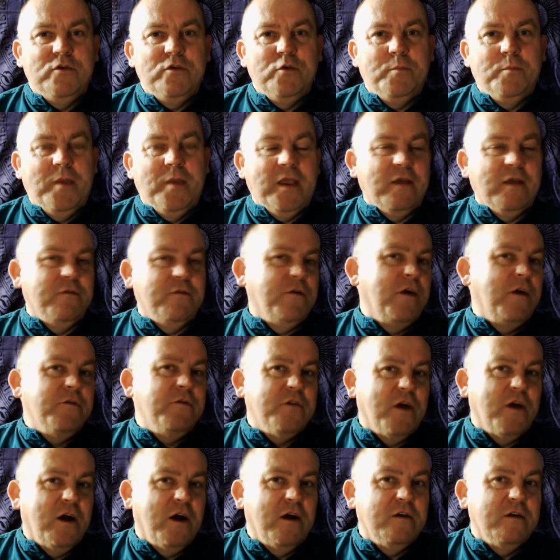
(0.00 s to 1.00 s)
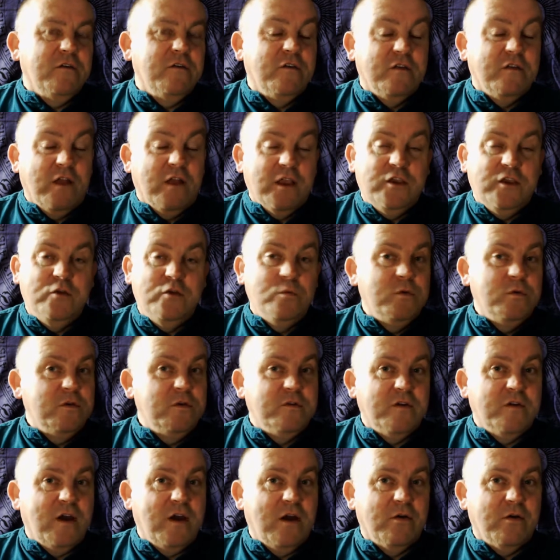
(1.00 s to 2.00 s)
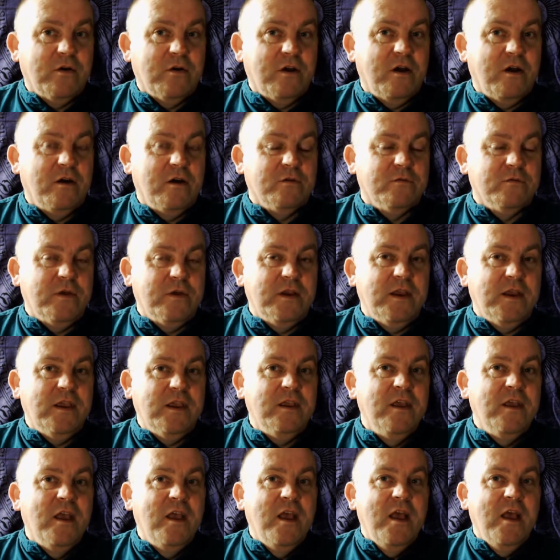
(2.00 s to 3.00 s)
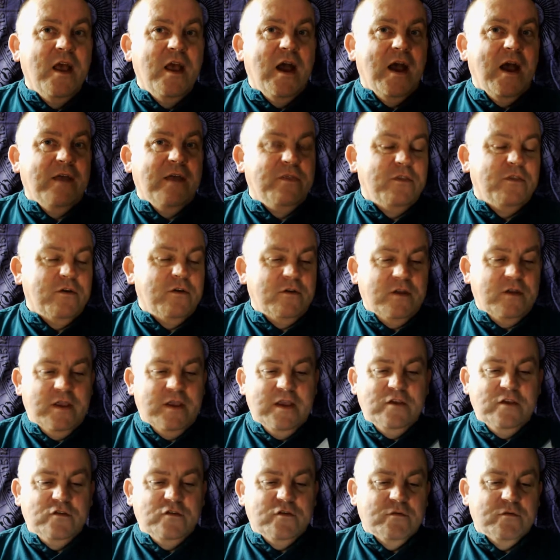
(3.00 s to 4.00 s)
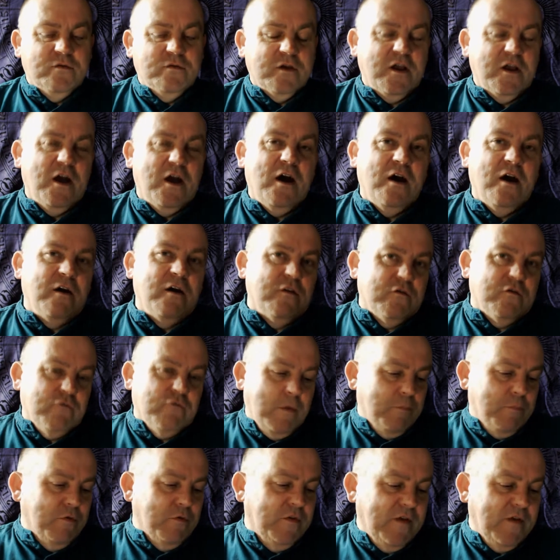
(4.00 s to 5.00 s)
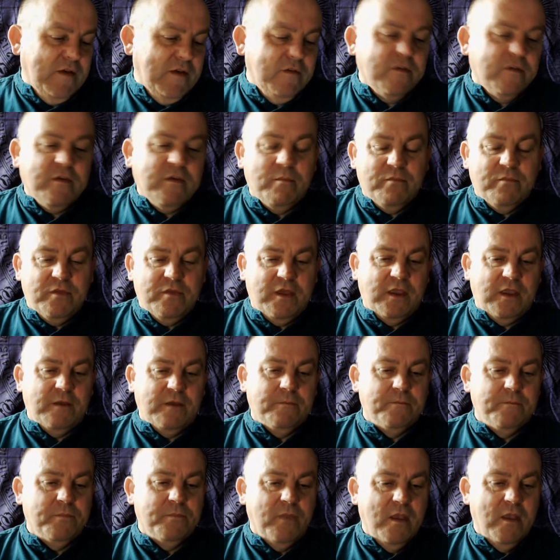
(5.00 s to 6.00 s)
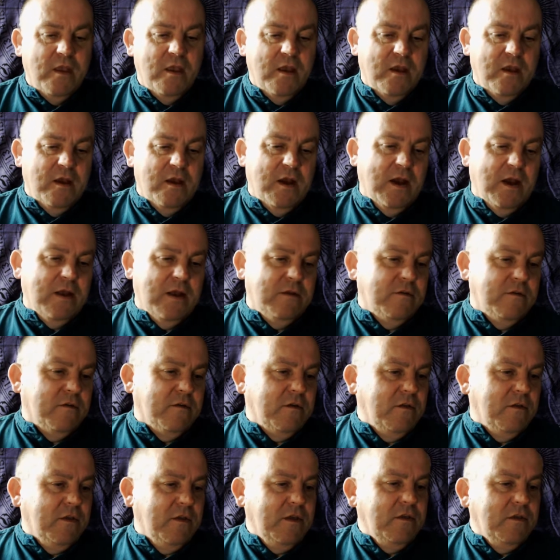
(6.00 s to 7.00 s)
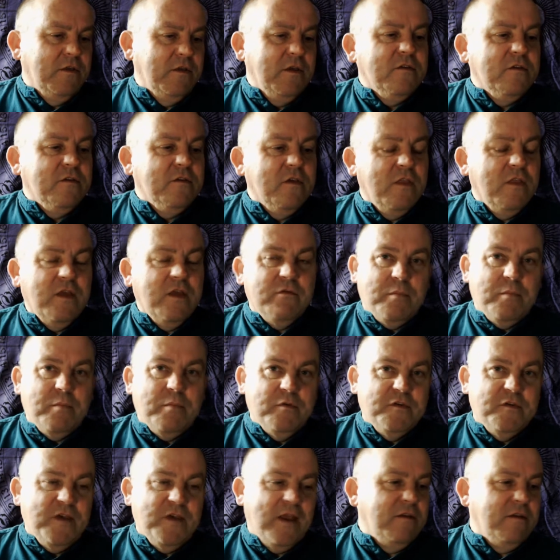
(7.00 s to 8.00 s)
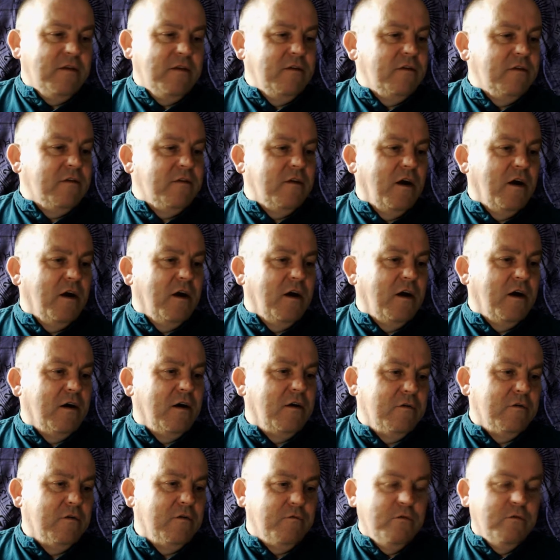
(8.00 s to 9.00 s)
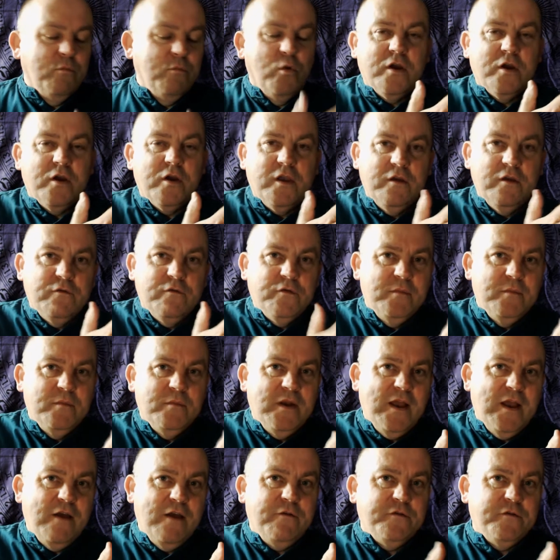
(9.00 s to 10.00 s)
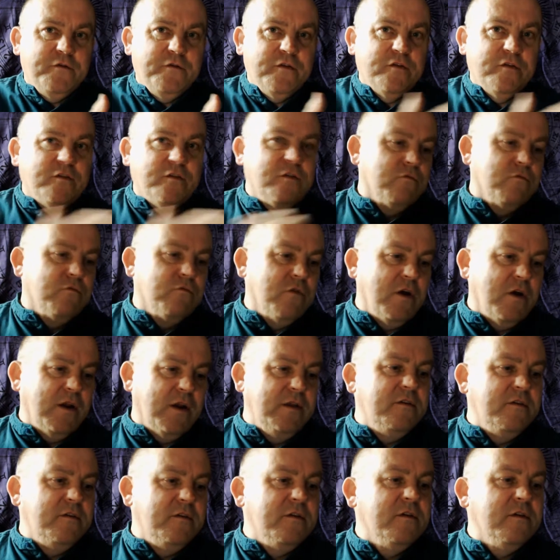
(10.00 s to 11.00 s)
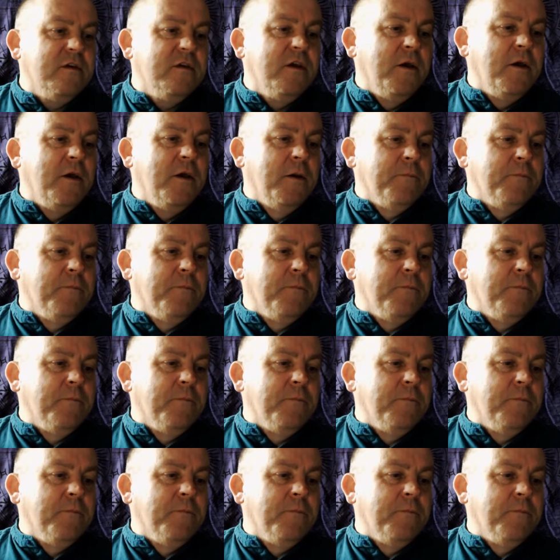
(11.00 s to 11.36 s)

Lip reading: you pick 5 cards like you would a tarot card reading, and that each of the cards represents something. And the things that they represent are, working from left to right,